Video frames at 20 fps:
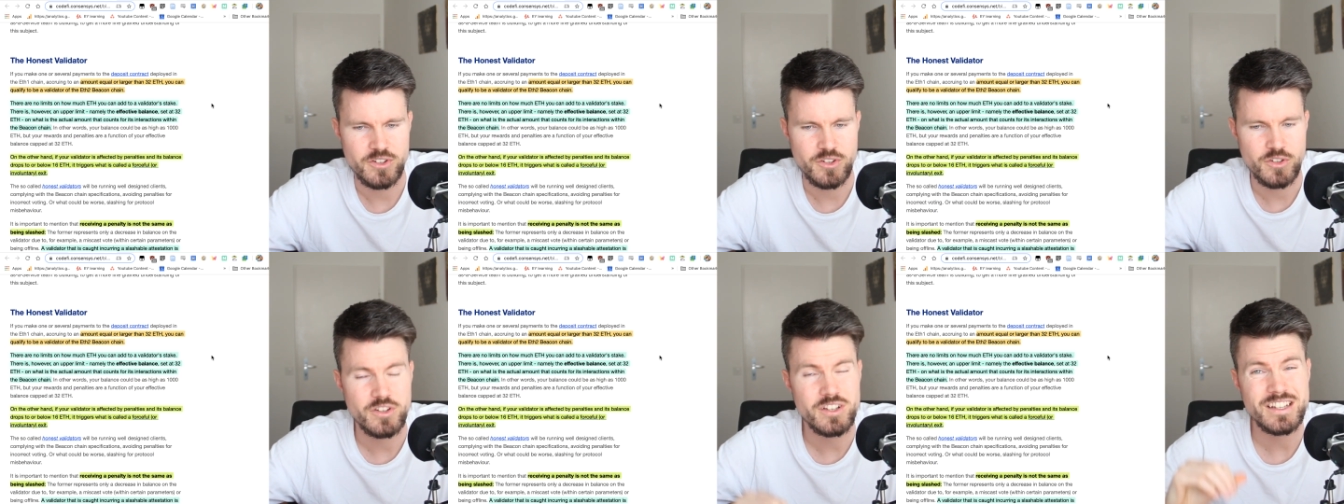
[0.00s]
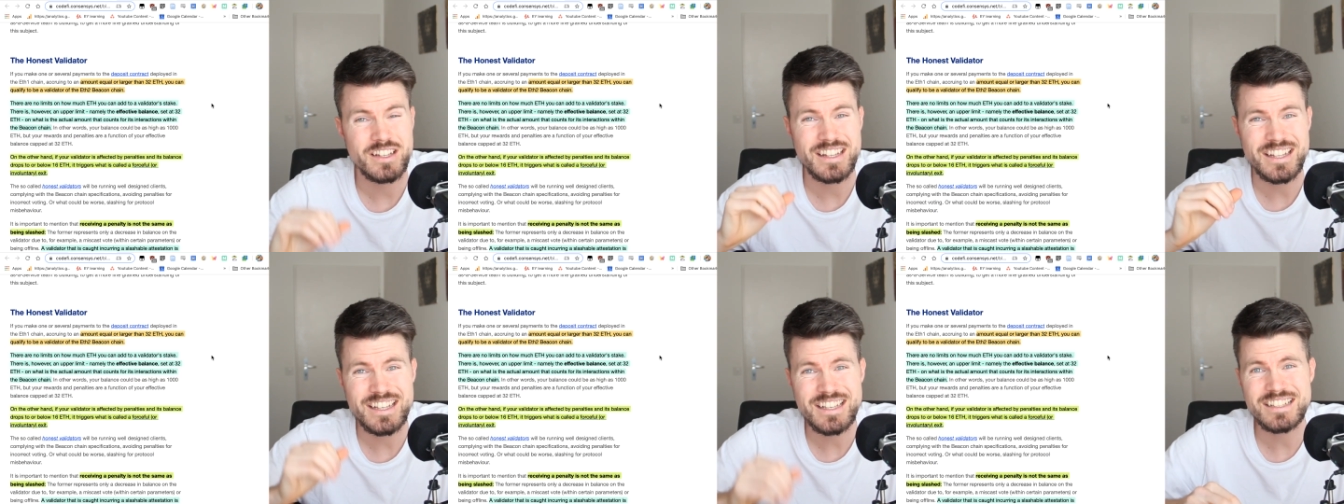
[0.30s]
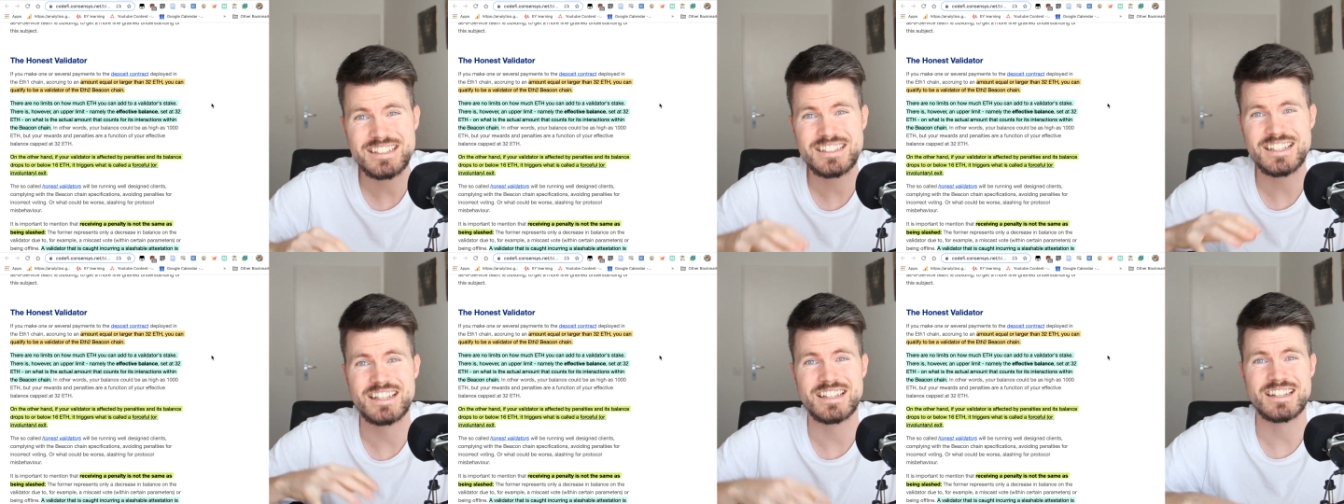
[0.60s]
So you
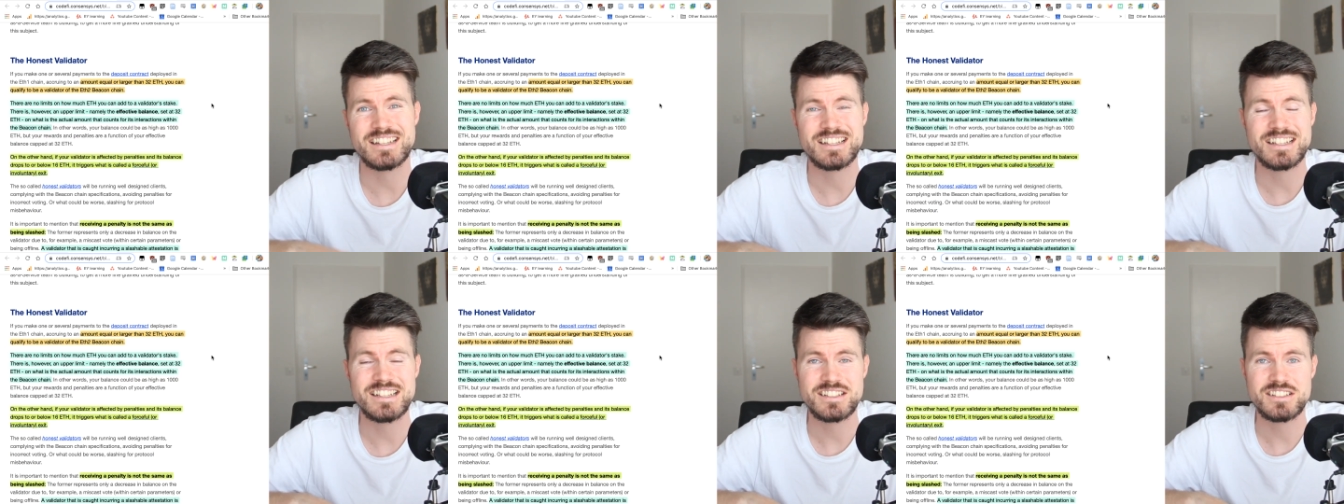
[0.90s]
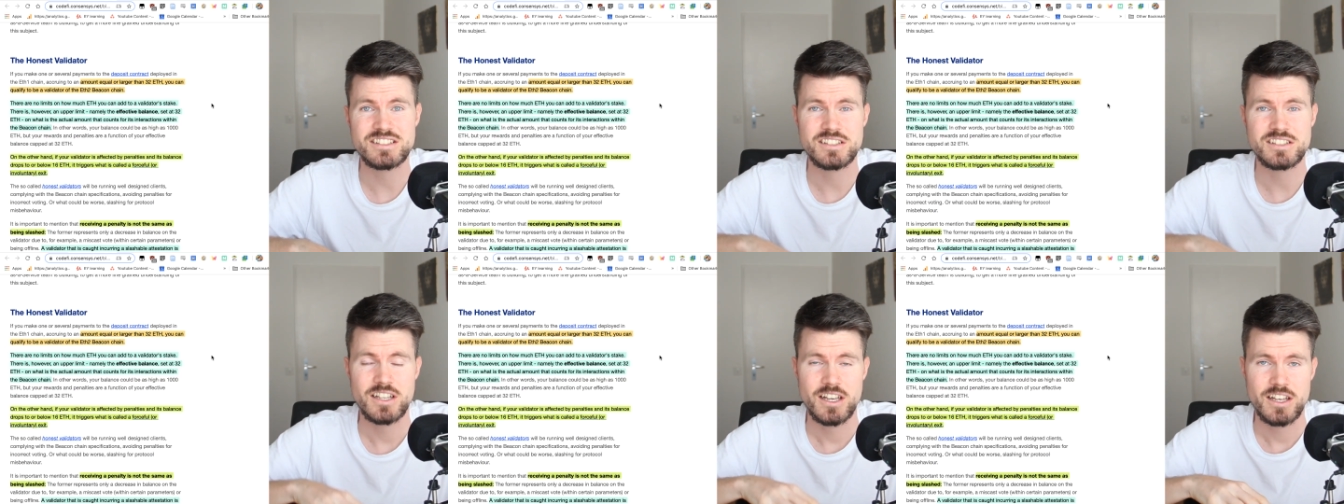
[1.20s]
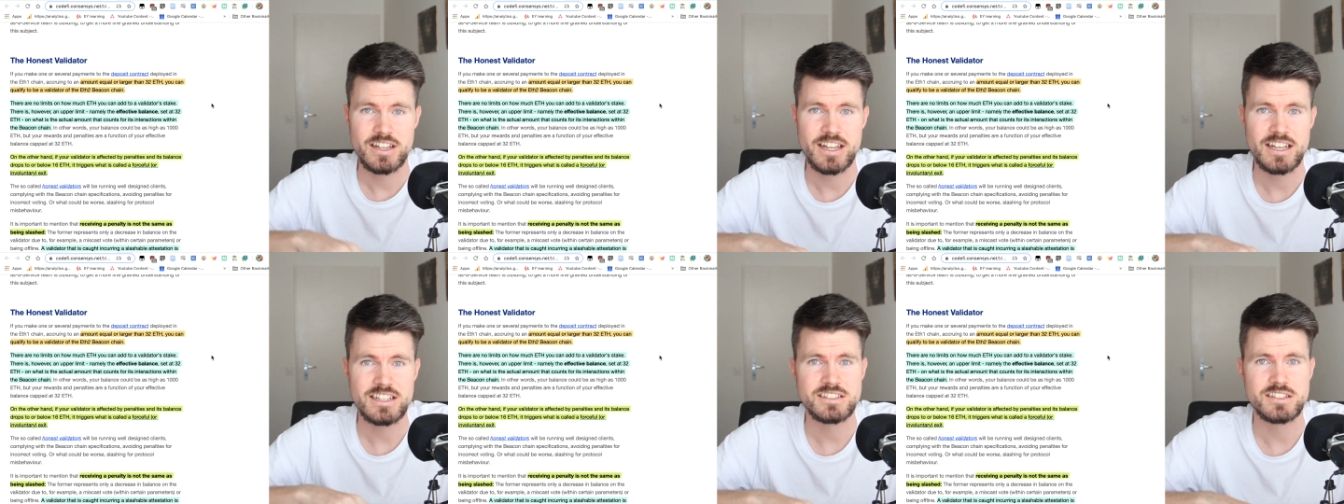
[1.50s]
need at least,
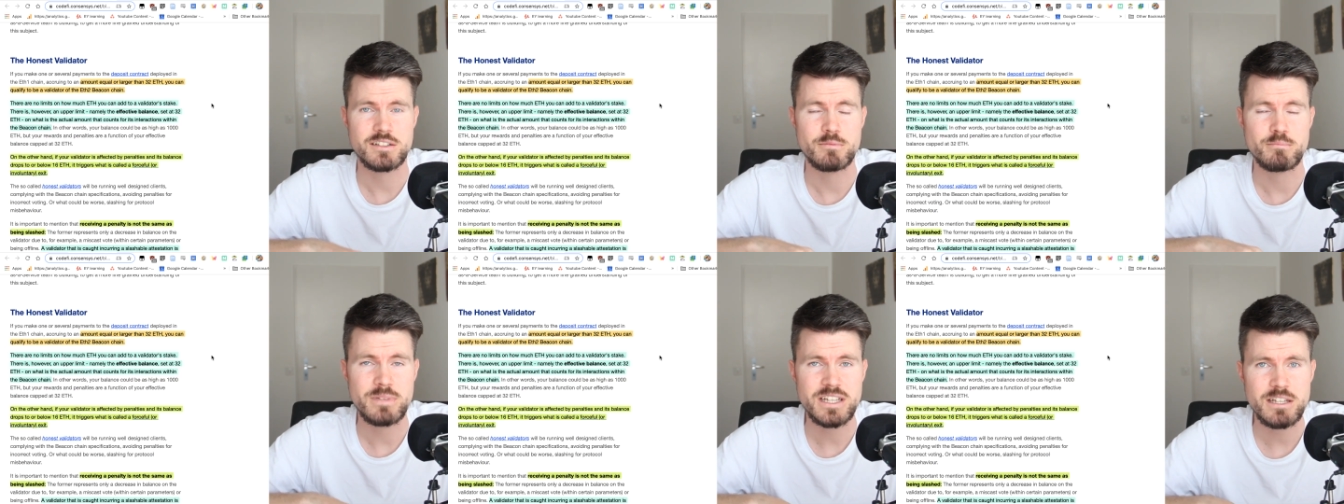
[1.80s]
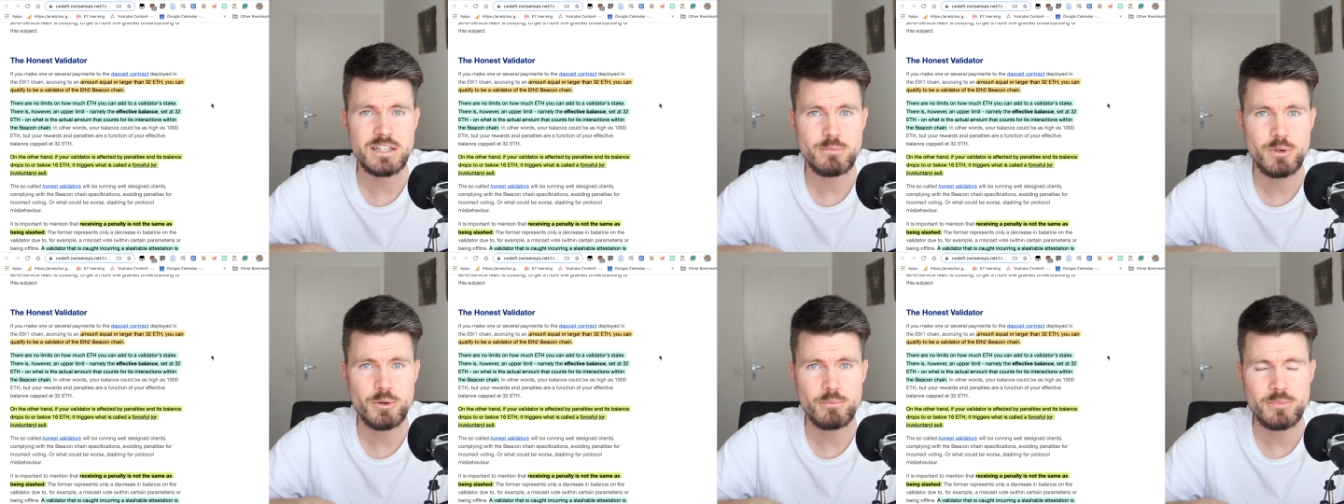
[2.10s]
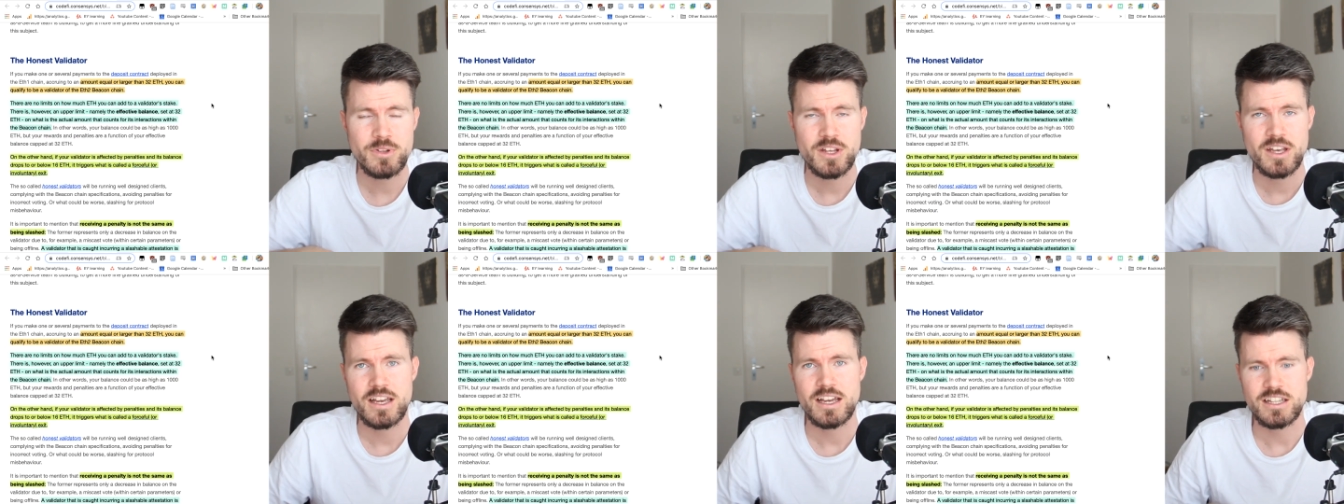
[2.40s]
that's the
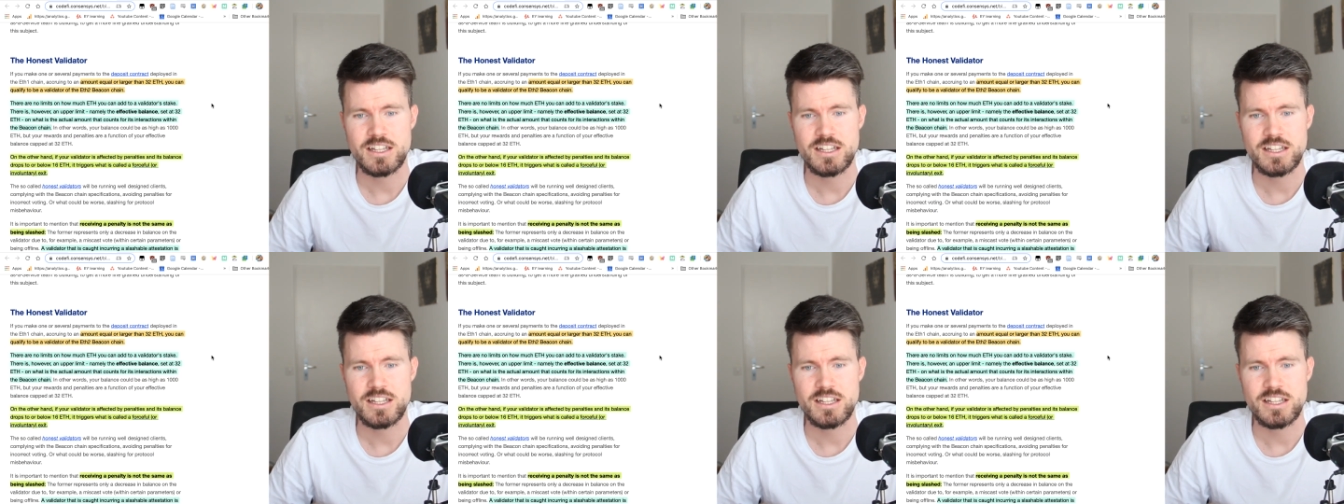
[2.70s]
minimum